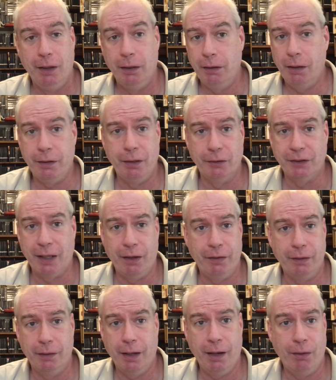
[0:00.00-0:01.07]
God knows how
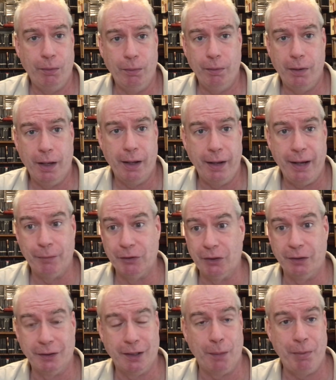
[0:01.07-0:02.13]
how uh, Amazon
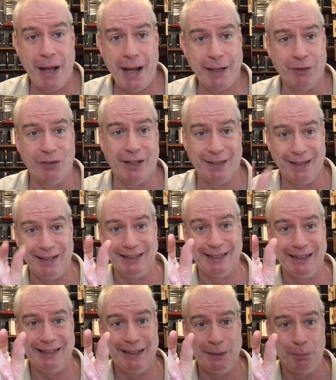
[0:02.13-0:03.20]
is going to package that thing. It's
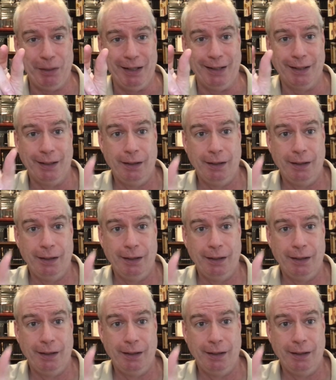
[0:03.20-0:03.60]
like this big.